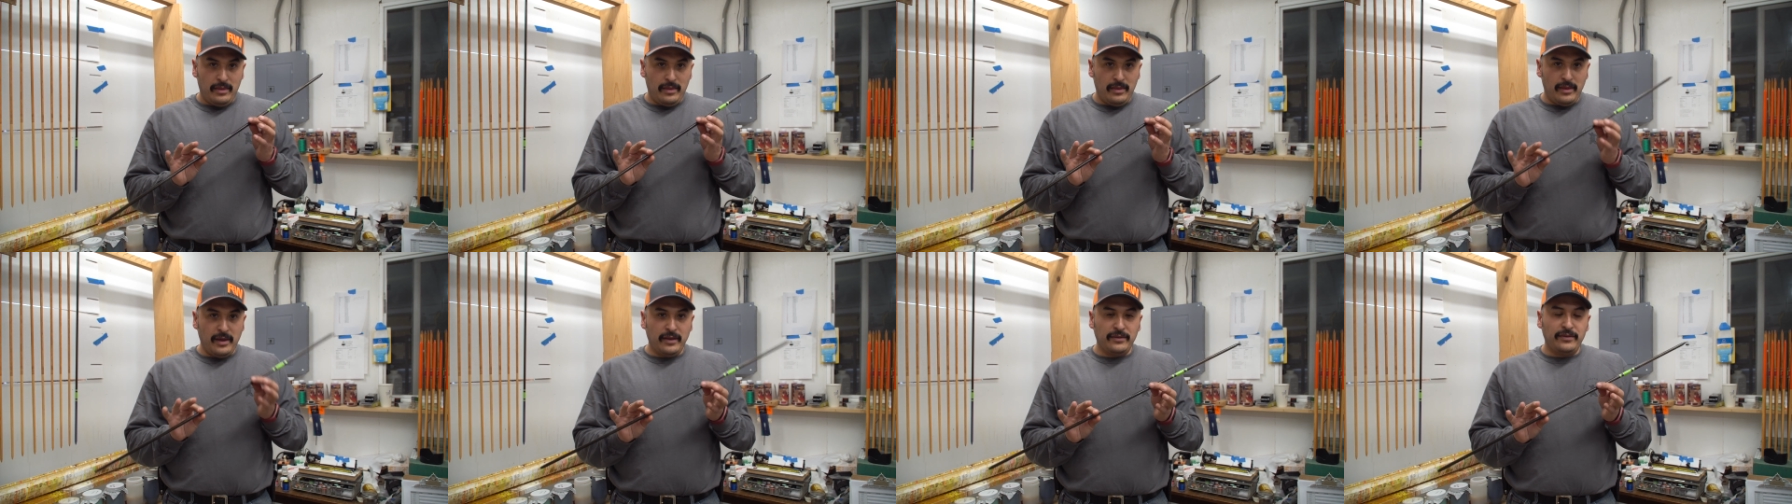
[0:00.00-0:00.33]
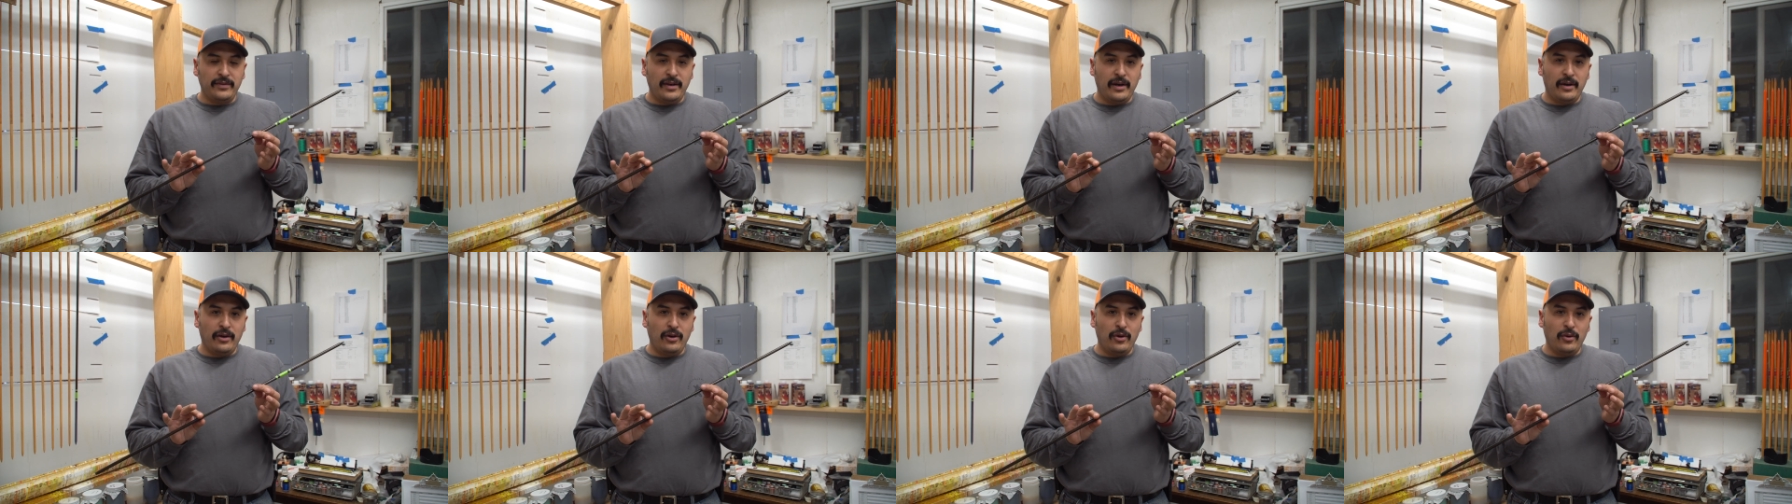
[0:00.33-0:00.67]

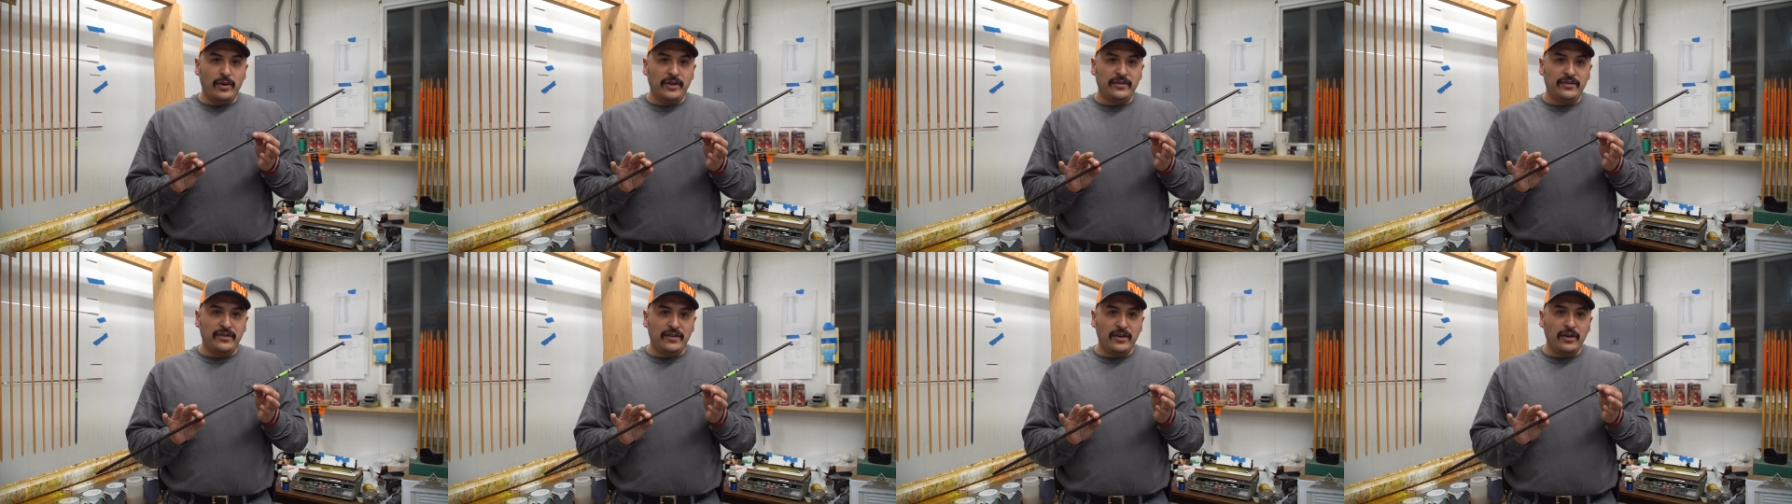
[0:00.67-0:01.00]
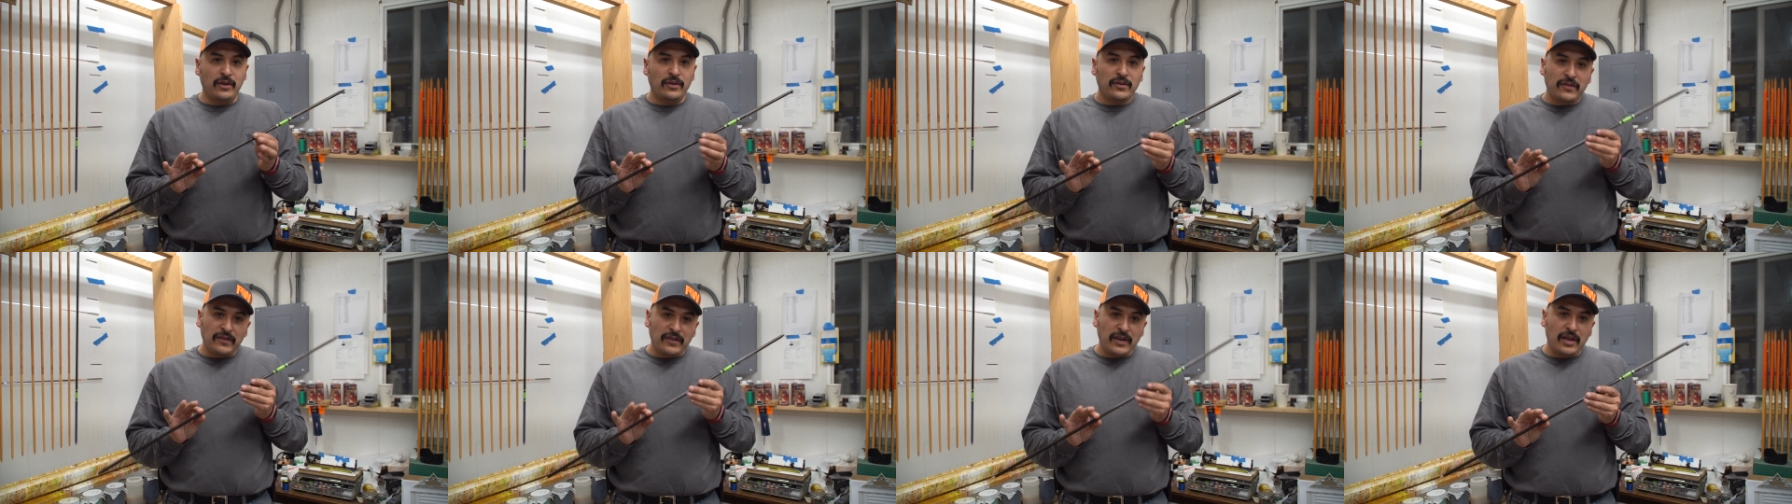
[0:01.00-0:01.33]
This arrow is
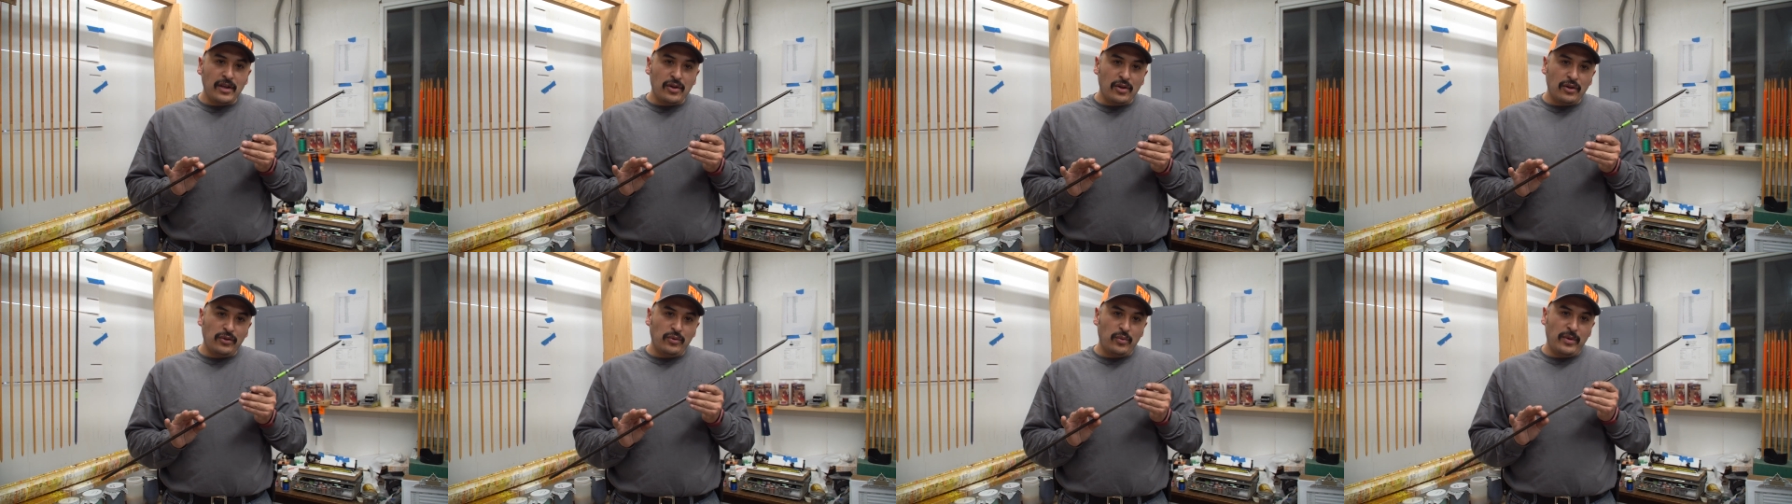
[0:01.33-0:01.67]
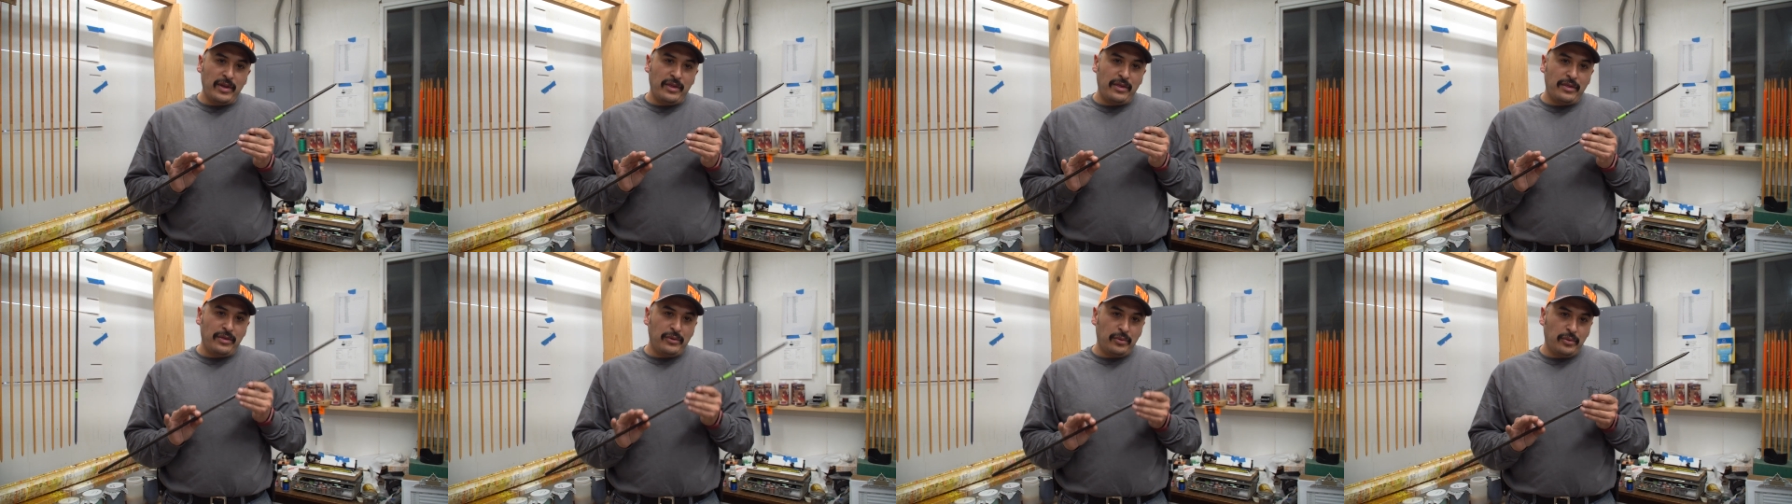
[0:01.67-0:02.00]
still sealed with